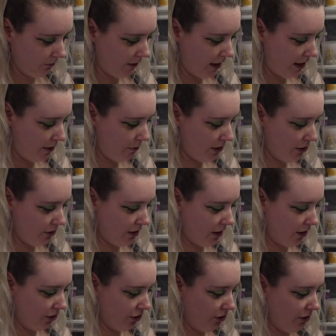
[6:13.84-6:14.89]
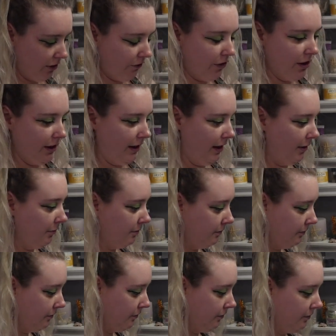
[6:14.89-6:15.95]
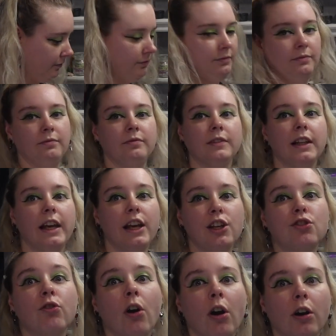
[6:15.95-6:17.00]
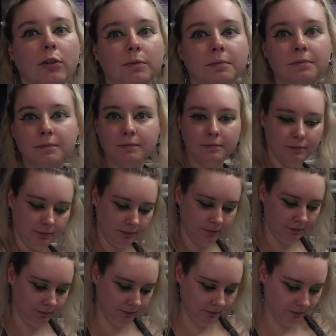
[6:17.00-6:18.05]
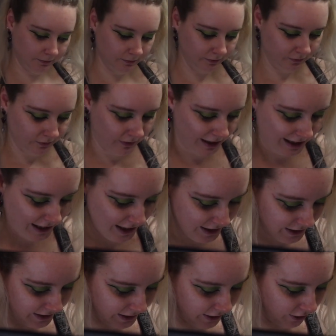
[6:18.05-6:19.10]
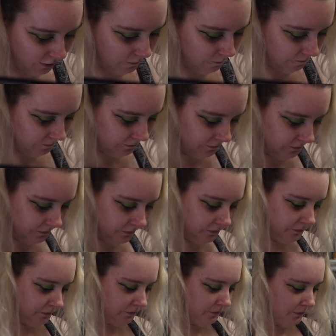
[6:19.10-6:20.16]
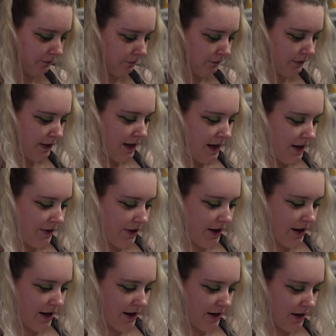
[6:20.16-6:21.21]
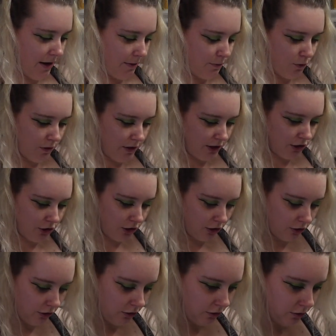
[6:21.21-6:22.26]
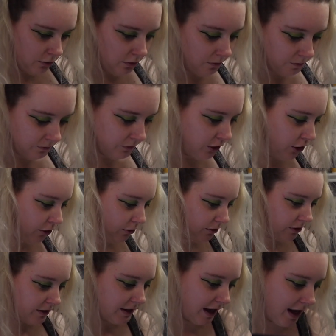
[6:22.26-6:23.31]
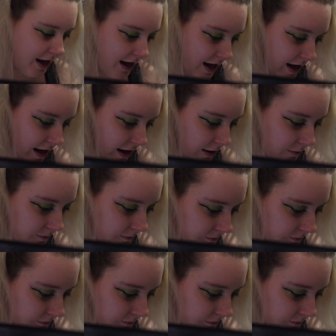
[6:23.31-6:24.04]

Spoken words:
Anyone who tells you differently is wrong. Takes skill. And then I'm going to use a